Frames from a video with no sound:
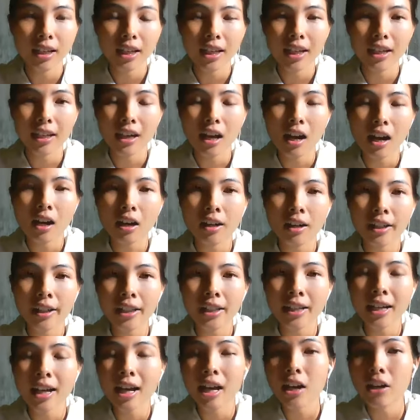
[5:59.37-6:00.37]
And
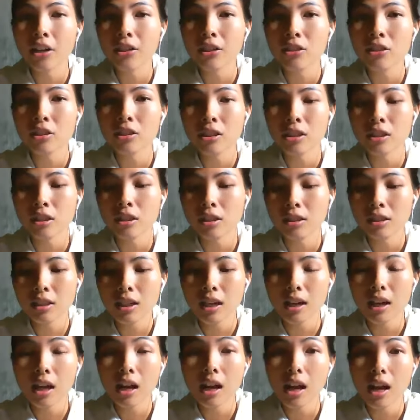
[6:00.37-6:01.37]
I I teach
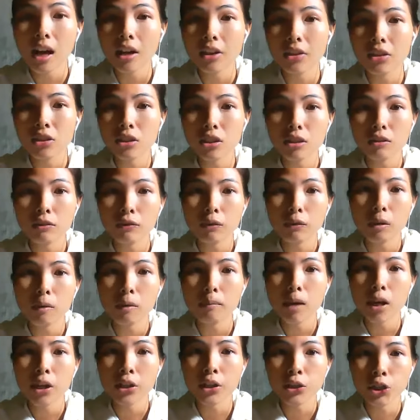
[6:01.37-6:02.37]
I teach for
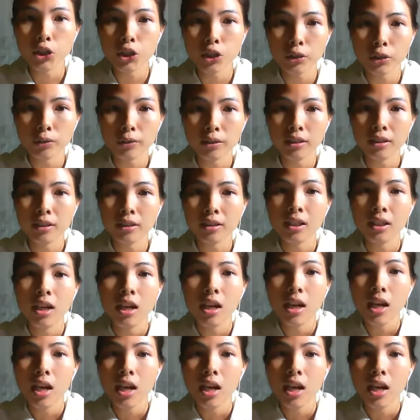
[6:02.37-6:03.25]
my children